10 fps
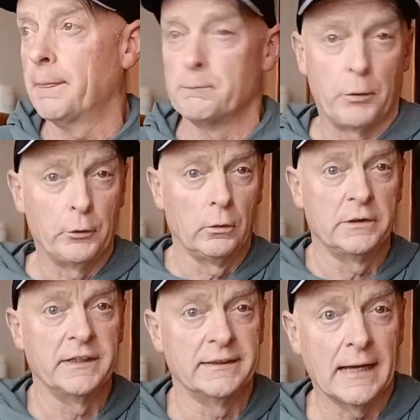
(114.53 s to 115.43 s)
pool
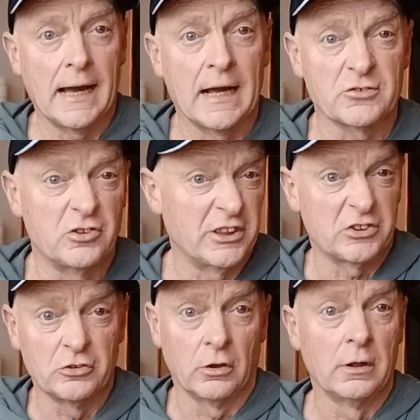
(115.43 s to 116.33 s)
and your darts,
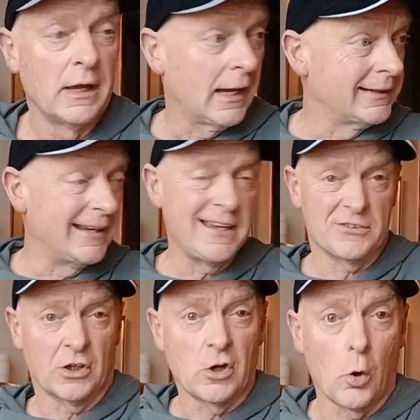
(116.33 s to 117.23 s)
traditional. And in here
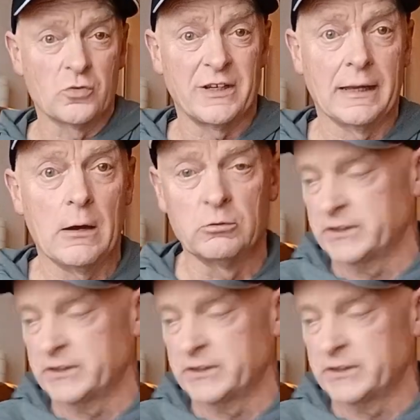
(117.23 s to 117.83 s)
it's a cosy lounge,